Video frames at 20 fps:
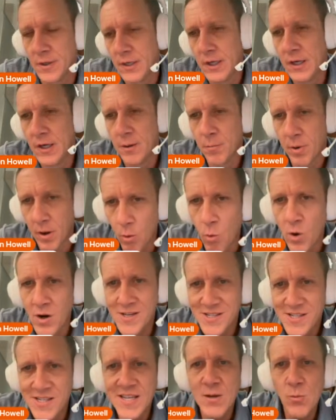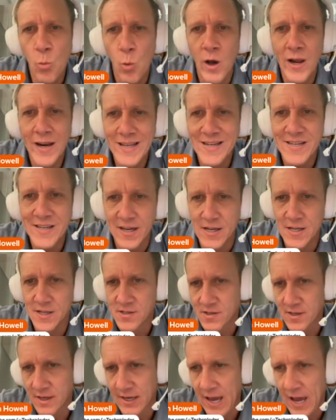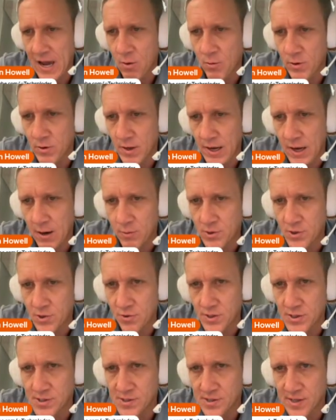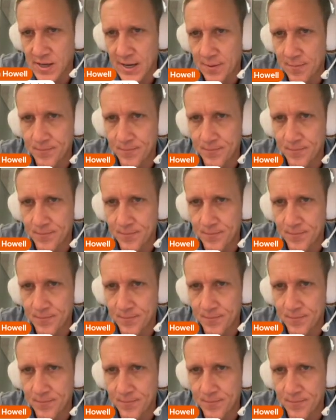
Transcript: But I want to see what it does, like how it treats that.